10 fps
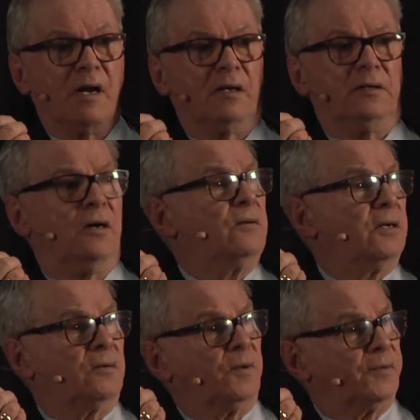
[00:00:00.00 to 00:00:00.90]

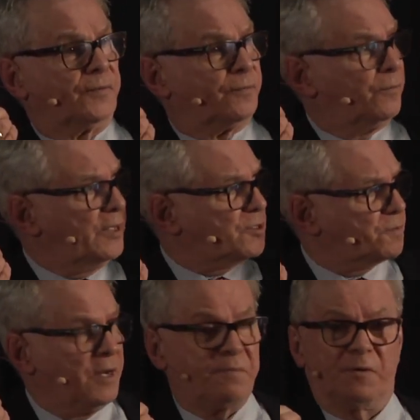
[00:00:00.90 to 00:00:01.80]
loaded with rich
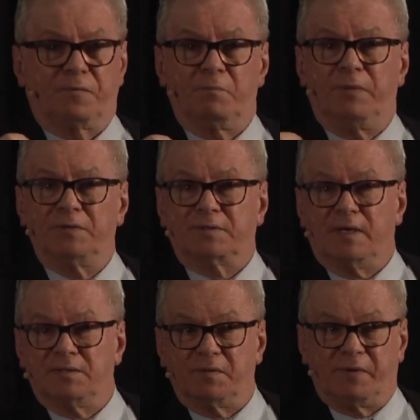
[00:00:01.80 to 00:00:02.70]
people from both
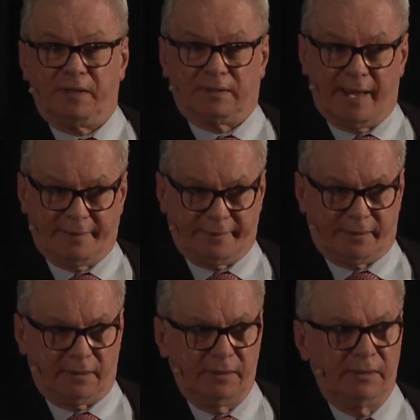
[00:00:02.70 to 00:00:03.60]
sides of the Atlantic,